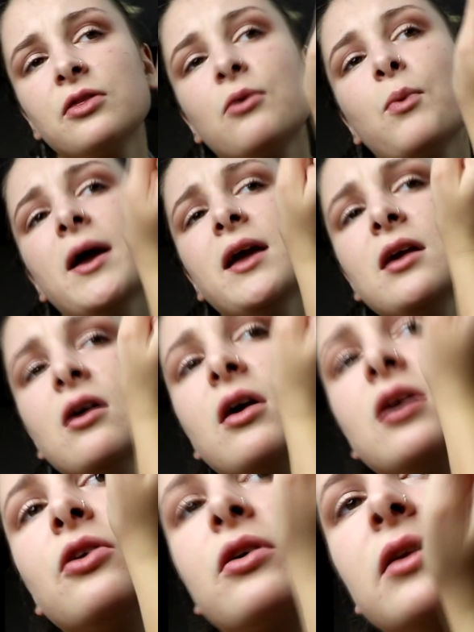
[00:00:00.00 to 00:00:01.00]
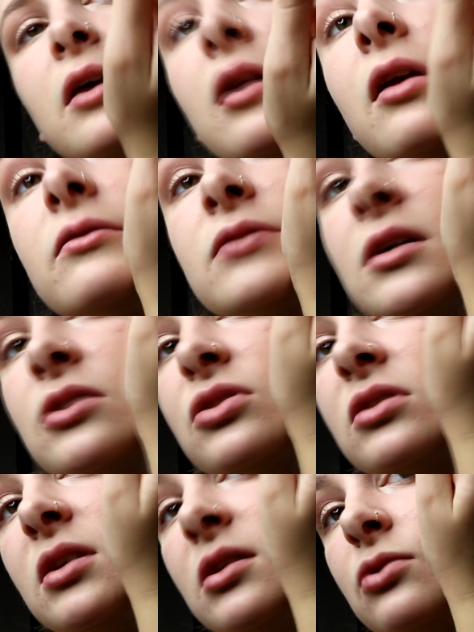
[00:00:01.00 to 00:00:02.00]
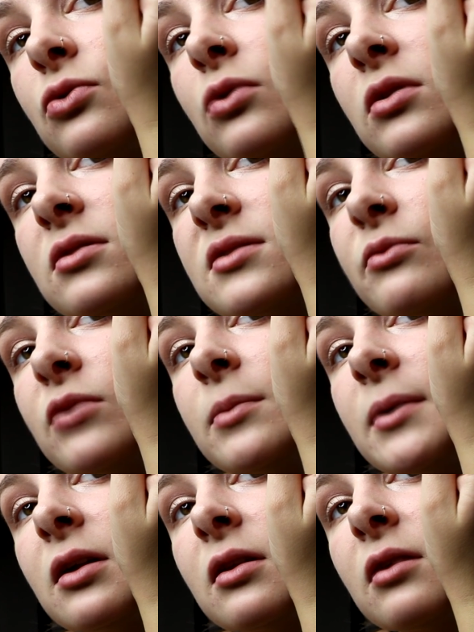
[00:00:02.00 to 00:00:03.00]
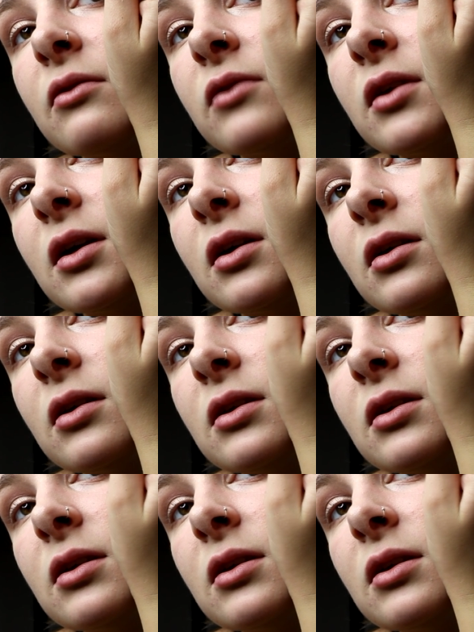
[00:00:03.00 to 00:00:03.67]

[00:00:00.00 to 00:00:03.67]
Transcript: The way I look at it, and I was actually talking to someone about it the other day,